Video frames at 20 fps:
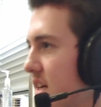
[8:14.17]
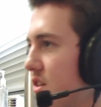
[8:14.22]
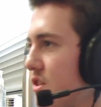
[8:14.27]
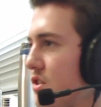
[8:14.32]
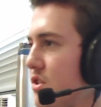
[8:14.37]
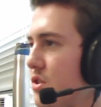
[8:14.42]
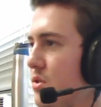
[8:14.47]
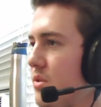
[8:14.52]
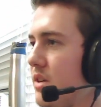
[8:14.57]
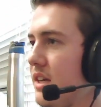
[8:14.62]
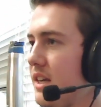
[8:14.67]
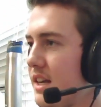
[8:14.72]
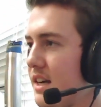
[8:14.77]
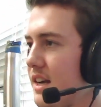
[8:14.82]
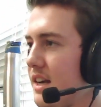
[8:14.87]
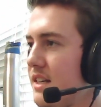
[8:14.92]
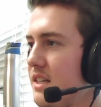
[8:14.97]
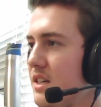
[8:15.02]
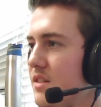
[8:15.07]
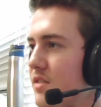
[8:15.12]
just so you can get an
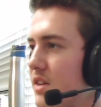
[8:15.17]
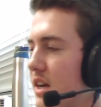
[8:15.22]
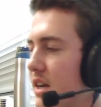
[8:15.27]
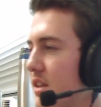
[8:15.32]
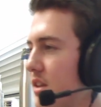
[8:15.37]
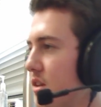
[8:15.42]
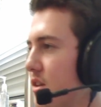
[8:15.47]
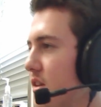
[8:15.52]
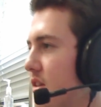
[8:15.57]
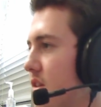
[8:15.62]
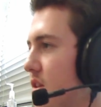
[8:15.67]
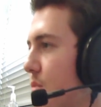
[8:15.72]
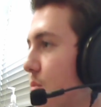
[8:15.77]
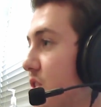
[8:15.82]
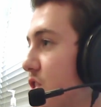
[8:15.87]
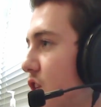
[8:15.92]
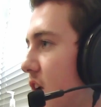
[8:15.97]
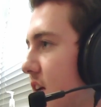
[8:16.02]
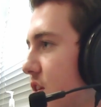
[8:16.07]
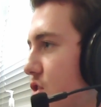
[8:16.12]
idea of kind of the
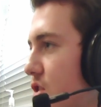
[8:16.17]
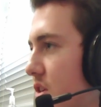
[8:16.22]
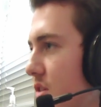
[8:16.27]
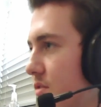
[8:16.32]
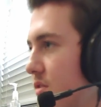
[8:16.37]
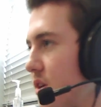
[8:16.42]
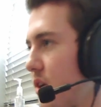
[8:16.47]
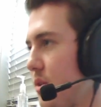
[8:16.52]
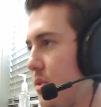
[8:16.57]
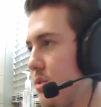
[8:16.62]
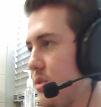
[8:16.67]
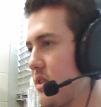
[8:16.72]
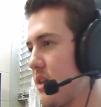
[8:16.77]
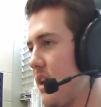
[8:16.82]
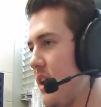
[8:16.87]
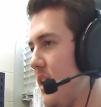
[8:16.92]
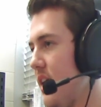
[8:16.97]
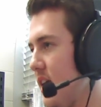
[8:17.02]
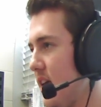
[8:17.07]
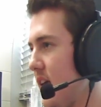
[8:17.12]
rejection of those
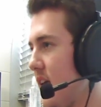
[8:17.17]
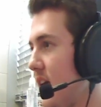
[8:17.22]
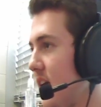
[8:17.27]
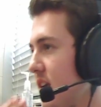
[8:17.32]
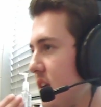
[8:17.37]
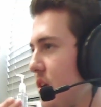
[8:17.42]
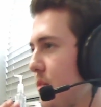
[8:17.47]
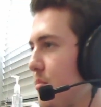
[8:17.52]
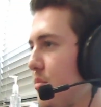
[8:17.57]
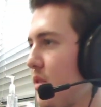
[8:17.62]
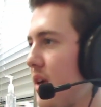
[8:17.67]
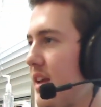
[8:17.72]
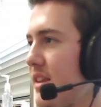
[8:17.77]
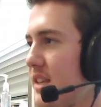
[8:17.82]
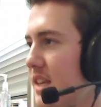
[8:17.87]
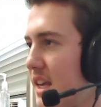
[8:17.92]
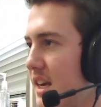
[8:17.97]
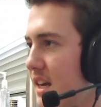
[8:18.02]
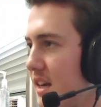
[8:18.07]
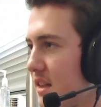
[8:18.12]
and your breath
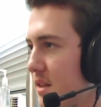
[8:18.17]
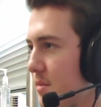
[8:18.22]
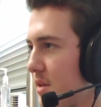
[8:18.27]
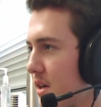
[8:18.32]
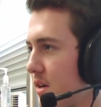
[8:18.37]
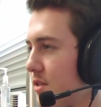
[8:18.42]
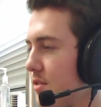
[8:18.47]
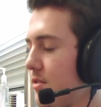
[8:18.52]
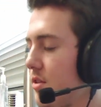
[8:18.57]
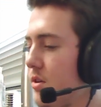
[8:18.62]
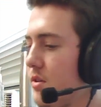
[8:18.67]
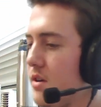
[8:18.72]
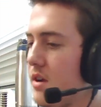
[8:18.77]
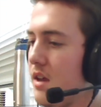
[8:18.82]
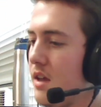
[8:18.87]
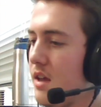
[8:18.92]
hitting the microphone.